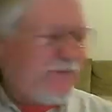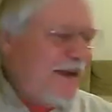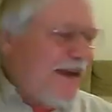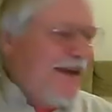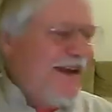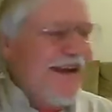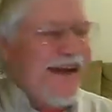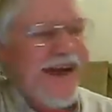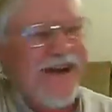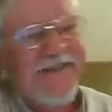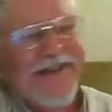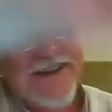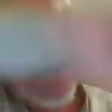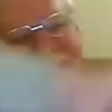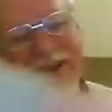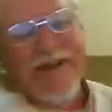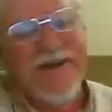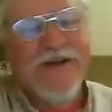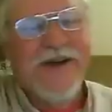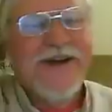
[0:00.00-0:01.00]
painting
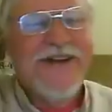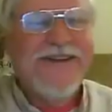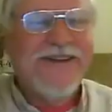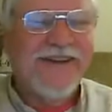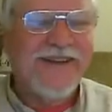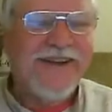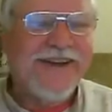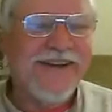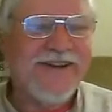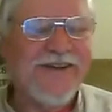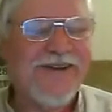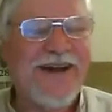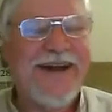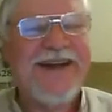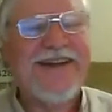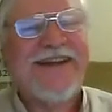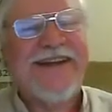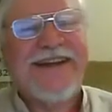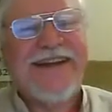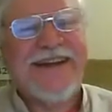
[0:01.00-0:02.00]
everything crazily,
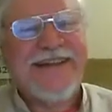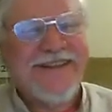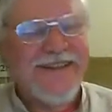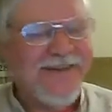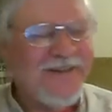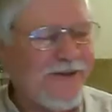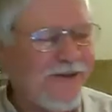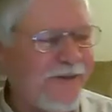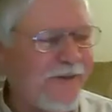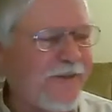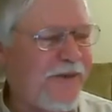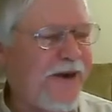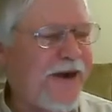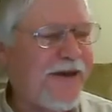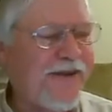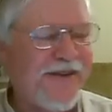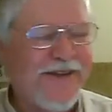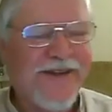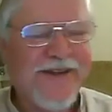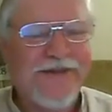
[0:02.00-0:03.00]
trying to get this whole
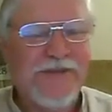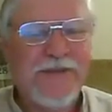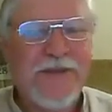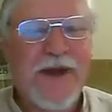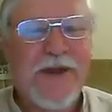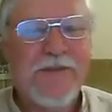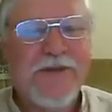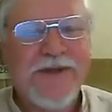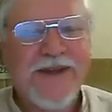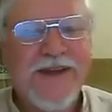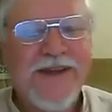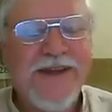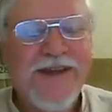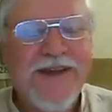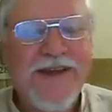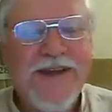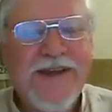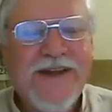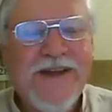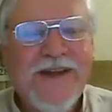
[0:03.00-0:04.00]
process properly
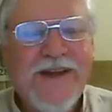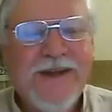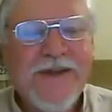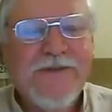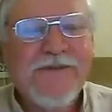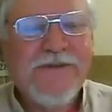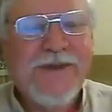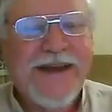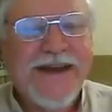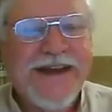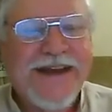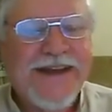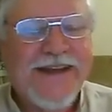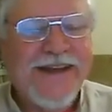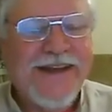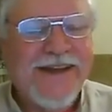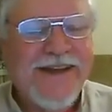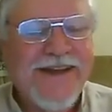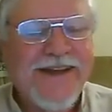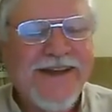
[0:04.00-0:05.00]

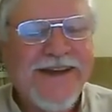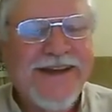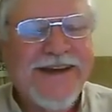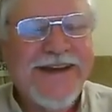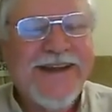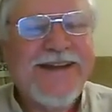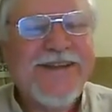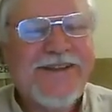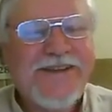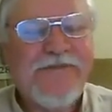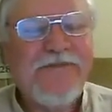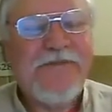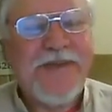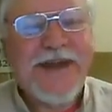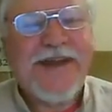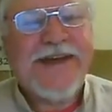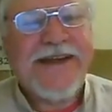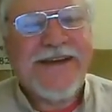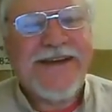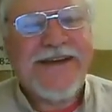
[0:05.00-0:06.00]
ready, at least
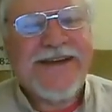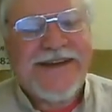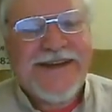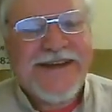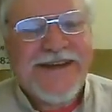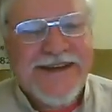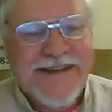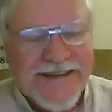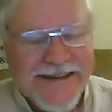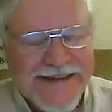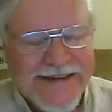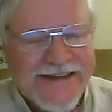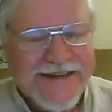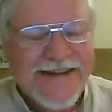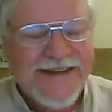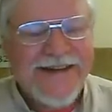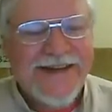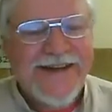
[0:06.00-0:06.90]
make it decent.